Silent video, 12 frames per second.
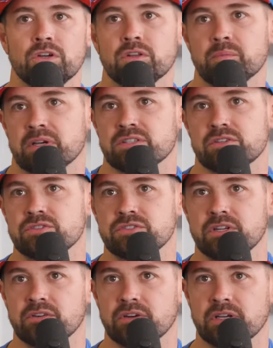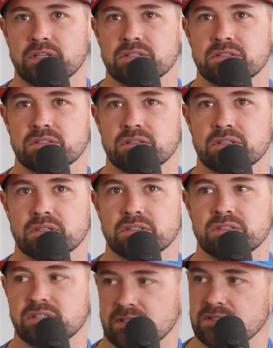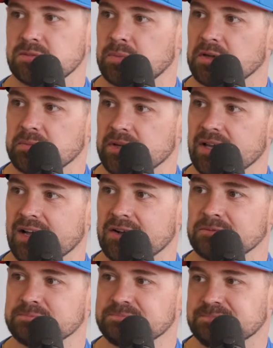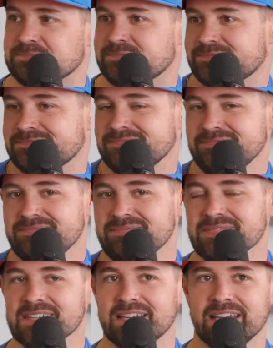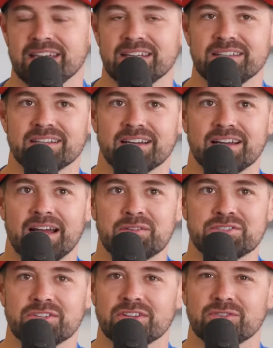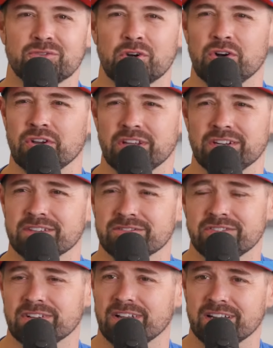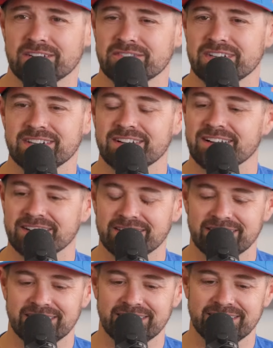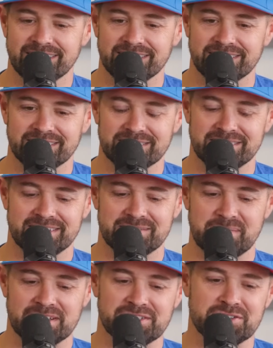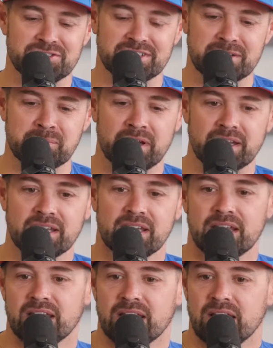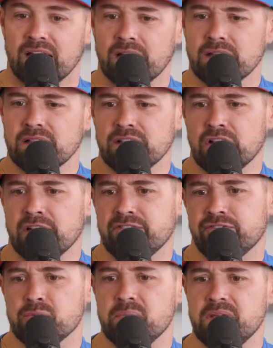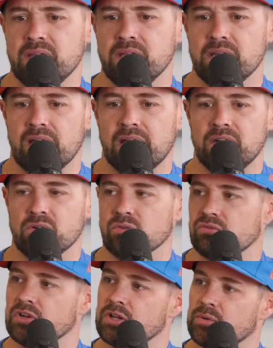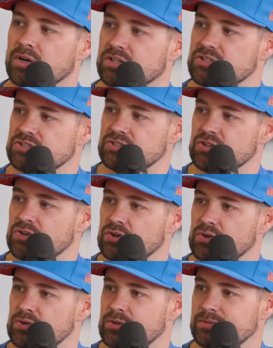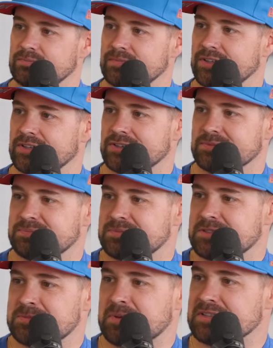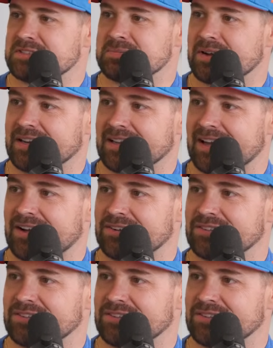the Mexico City race, the 6 spun me out, and I was on the wrong end of a lot of it in Mexico City. But like for me, I don't really want to just go, spin somebody out